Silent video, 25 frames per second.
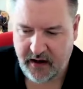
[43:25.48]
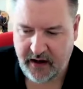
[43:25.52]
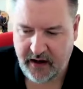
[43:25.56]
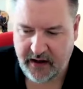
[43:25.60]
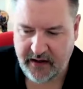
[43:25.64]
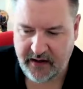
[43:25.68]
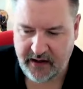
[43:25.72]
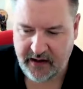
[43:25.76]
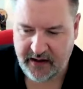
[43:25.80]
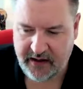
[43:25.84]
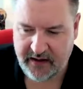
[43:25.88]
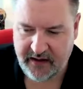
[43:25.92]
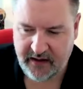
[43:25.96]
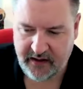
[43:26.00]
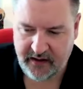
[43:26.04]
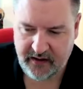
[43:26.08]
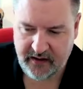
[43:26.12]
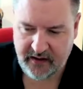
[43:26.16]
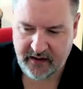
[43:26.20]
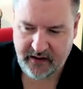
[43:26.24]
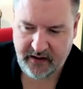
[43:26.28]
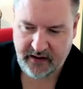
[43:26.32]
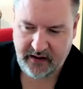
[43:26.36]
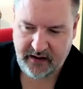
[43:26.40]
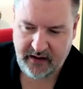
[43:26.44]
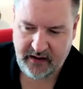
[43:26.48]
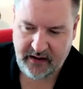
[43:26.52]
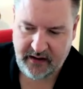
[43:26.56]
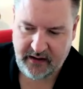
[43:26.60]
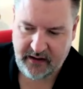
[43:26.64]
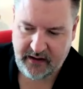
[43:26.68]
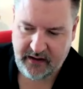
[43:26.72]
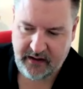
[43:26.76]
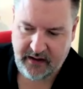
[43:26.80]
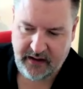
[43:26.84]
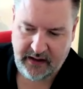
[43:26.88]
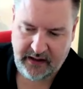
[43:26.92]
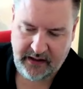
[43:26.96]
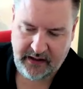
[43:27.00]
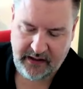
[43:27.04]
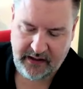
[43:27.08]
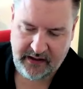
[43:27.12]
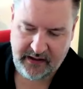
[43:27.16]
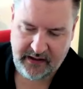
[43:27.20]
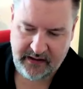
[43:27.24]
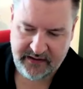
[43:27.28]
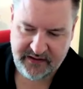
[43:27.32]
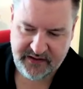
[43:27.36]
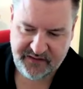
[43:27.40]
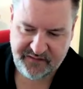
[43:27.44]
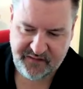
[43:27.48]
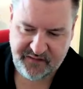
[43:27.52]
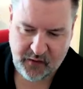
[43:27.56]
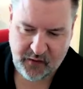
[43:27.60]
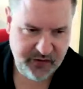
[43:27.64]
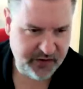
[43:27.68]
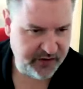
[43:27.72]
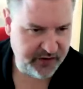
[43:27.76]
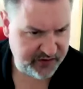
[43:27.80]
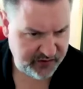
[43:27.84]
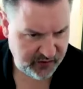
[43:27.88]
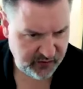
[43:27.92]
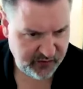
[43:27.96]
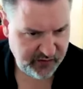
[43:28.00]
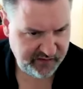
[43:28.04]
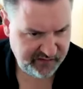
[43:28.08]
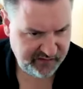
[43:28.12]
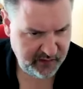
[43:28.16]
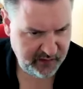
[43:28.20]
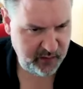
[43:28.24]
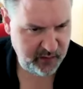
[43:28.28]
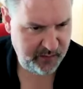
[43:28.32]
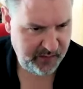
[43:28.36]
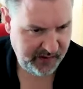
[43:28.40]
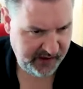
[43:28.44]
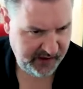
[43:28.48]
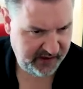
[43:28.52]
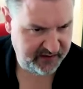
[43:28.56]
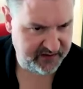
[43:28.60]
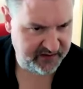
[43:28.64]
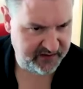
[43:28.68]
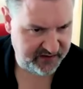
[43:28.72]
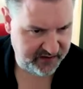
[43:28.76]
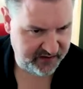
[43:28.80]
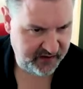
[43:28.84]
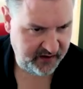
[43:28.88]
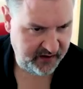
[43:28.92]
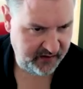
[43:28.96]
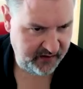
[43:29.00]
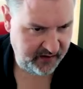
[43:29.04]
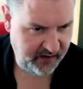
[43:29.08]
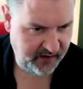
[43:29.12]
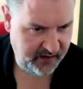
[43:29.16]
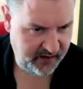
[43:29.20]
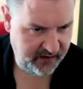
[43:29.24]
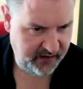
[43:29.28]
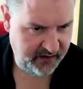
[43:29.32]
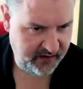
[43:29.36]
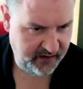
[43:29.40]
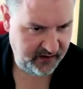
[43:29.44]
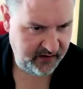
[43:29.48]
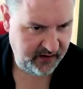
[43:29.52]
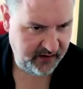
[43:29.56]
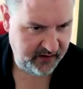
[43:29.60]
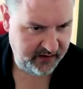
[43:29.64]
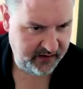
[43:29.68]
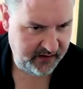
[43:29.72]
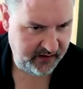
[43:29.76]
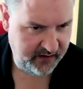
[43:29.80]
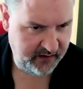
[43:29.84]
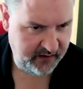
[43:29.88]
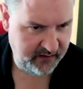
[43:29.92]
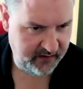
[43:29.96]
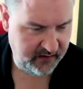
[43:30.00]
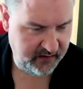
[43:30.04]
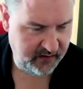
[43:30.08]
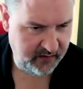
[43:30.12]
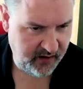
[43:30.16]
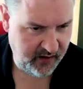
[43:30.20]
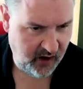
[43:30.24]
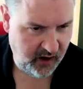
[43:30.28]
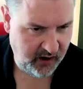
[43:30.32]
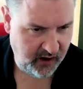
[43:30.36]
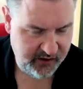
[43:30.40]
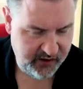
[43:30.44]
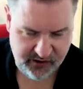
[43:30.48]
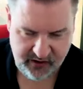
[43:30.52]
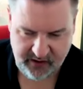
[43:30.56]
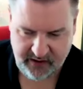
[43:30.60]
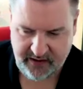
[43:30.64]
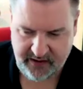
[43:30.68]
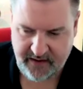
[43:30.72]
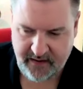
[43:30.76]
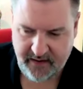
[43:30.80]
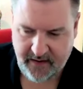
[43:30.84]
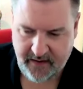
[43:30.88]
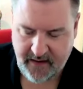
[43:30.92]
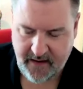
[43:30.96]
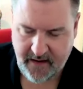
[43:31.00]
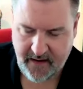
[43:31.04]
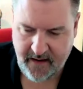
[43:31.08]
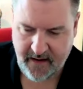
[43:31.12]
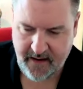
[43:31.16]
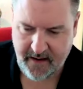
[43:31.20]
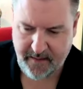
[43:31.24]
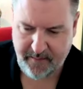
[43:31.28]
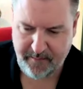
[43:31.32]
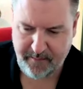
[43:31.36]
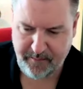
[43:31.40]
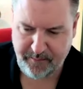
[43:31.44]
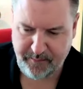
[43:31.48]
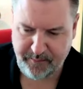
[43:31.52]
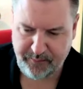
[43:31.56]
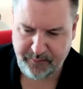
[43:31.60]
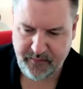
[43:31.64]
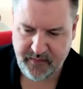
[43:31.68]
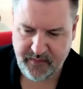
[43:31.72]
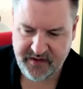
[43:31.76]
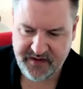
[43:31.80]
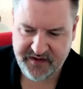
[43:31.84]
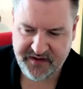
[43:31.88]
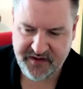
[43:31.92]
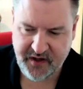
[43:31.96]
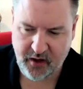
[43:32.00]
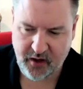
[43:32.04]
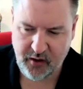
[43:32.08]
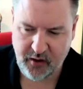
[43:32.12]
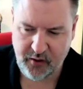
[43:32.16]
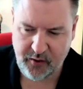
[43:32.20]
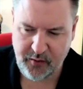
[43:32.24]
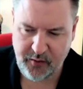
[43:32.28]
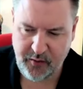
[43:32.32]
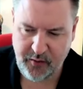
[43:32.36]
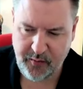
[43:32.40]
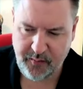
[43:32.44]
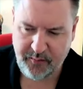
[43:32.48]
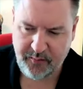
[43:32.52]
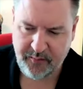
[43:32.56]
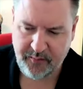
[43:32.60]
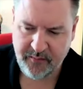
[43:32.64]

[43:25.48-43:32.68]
it, it it's focused on the Philippines uh, uh, uh largely, um, so